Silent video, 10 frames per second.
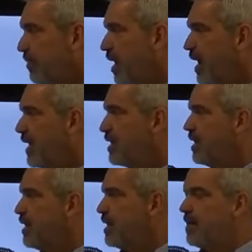And
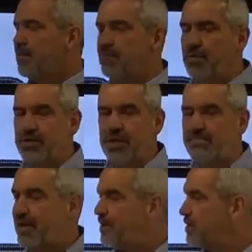we're going to talk
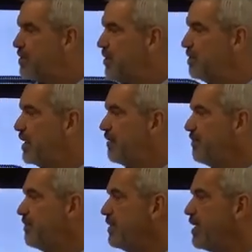about this too.
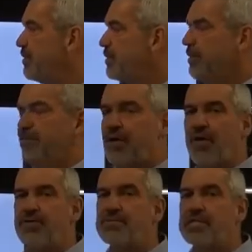If we don't
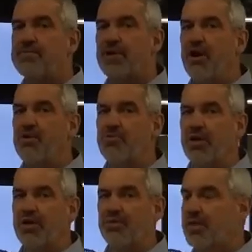have a separate
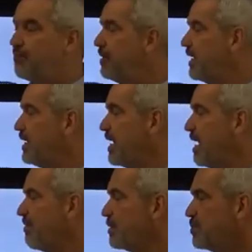overload, then we need to
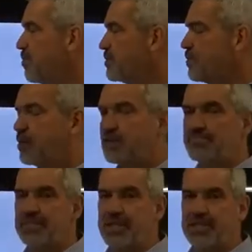have our short circuit
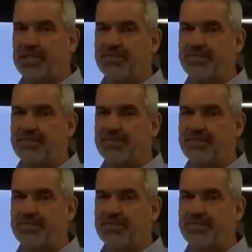protection